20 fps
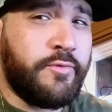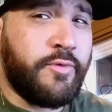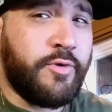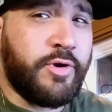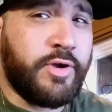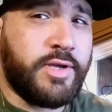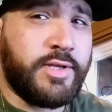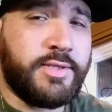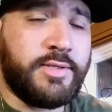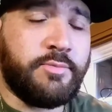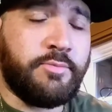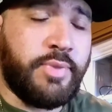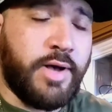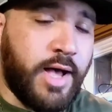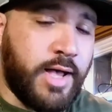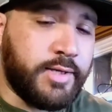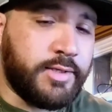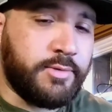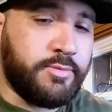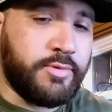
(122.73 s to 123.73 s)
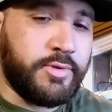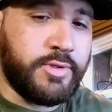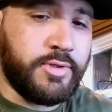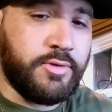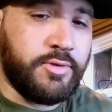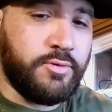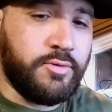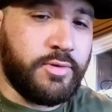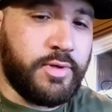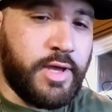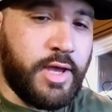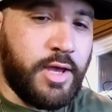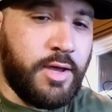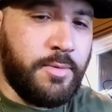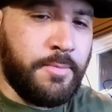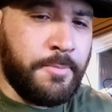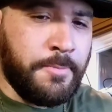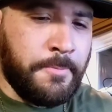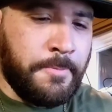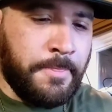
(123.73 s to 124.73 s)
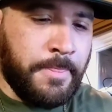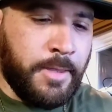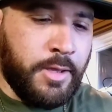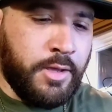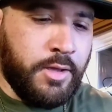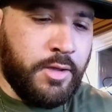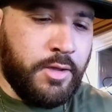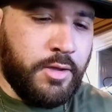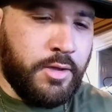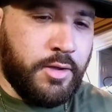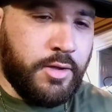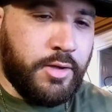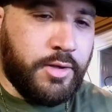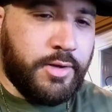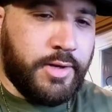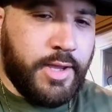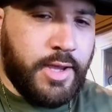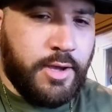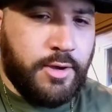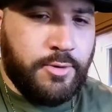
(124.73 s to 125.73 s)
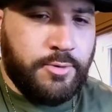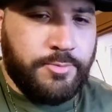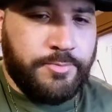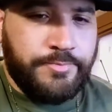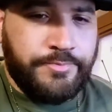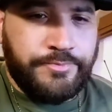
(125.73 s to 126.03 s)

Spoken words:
work, it's impossible to do that. Now,